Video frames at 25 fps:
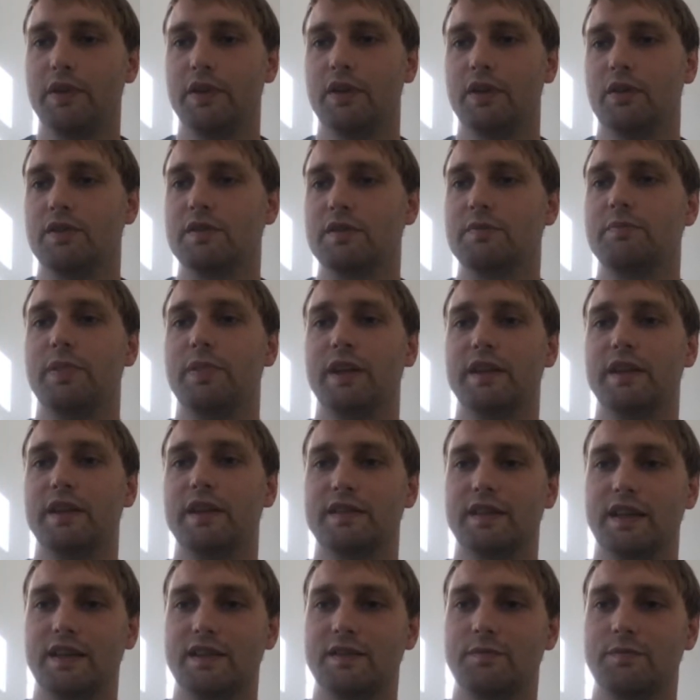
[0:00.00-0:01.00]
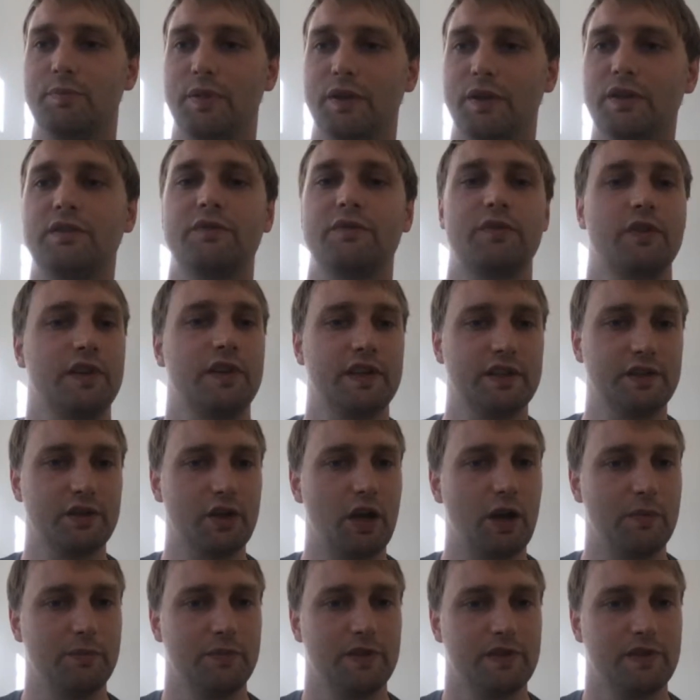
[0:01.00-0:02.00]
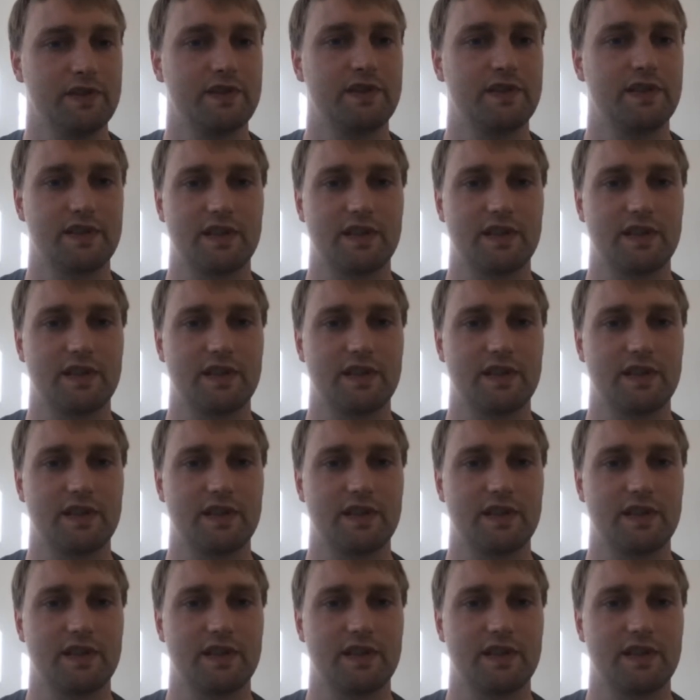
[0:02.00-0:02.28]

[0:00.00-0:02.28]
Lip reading: it's built for the incumbents.